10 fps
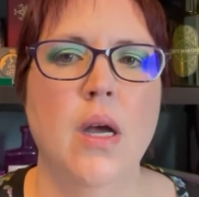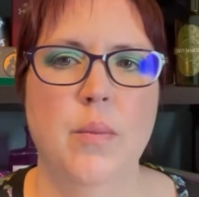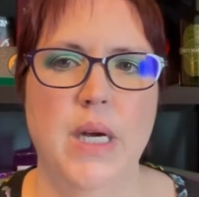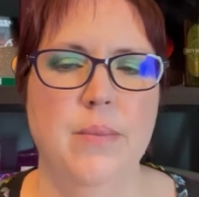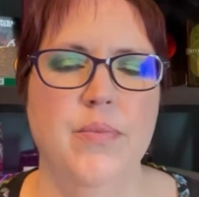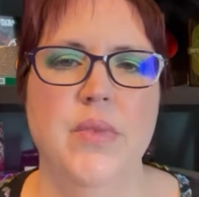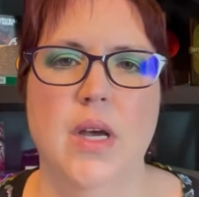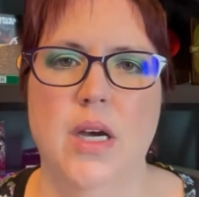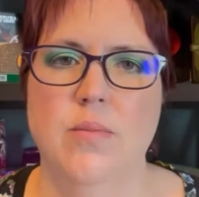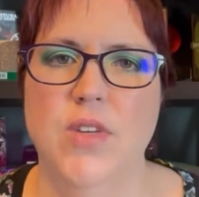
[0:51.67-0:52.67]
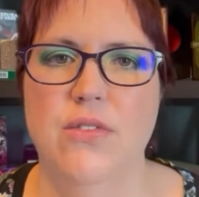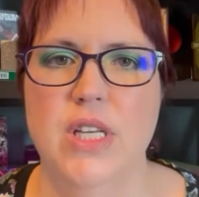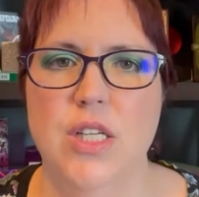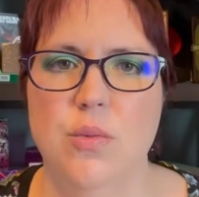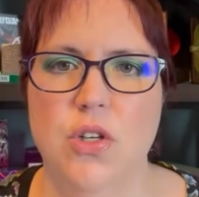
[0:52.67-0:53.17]
but if
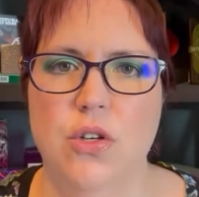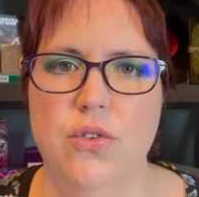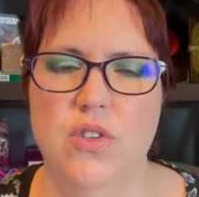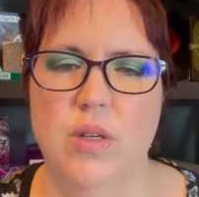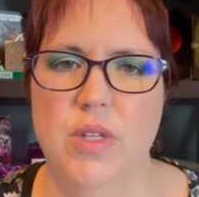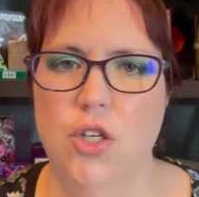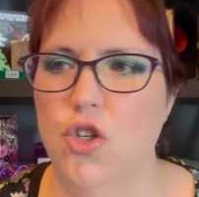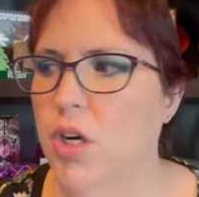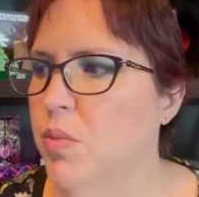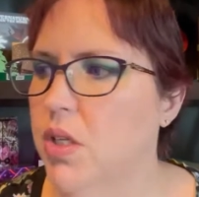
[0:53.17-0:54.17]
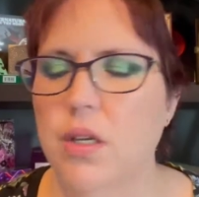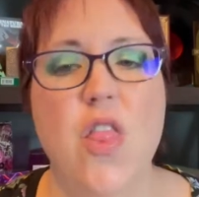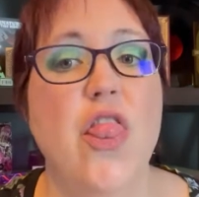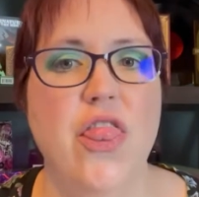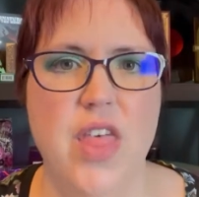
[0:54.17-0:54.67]
things move, if something jumps,
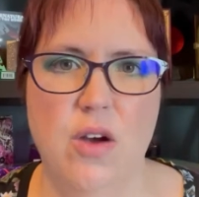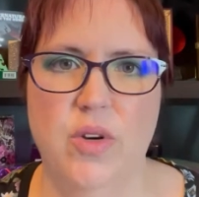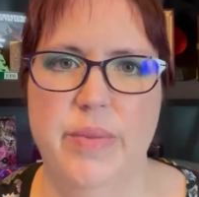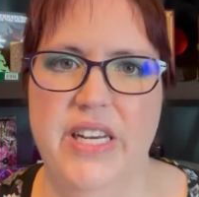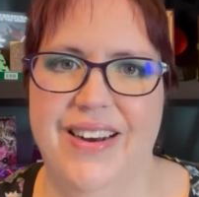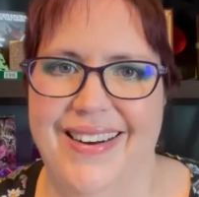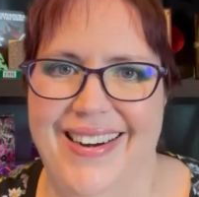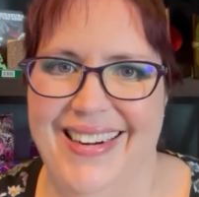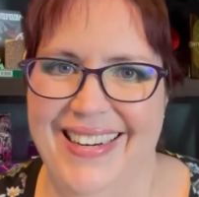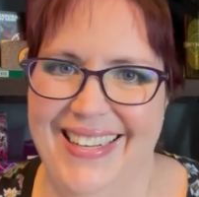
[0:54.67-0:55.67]
that would be her.